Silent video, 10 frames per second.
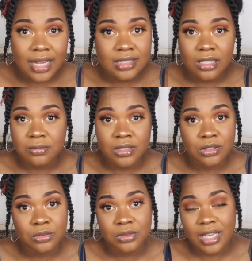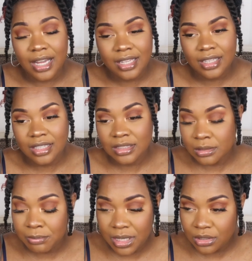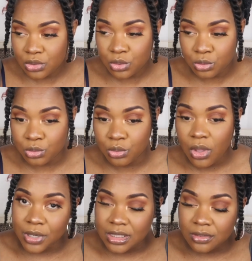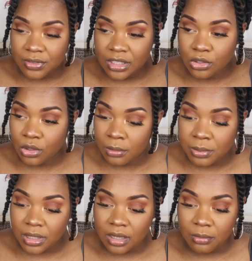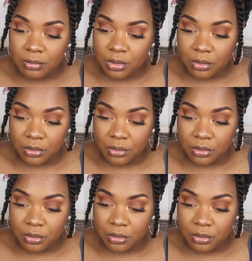I definitely do not expect to breastfeed or pump